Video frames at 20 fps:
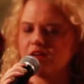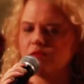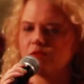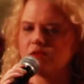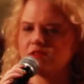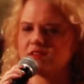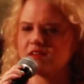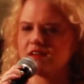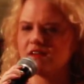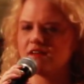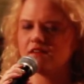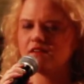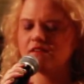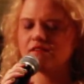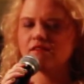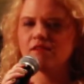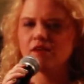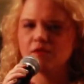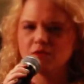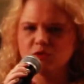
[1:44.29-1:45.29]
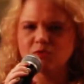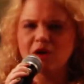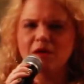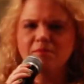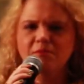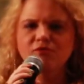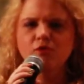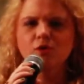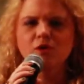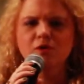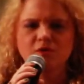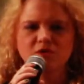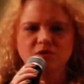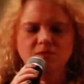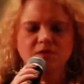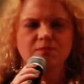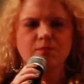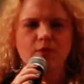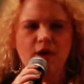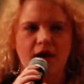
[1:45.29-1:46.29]
It was right before
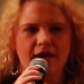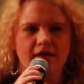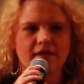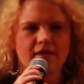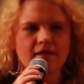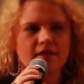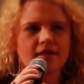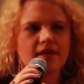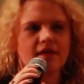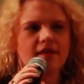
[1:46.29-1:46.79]
Christmas break.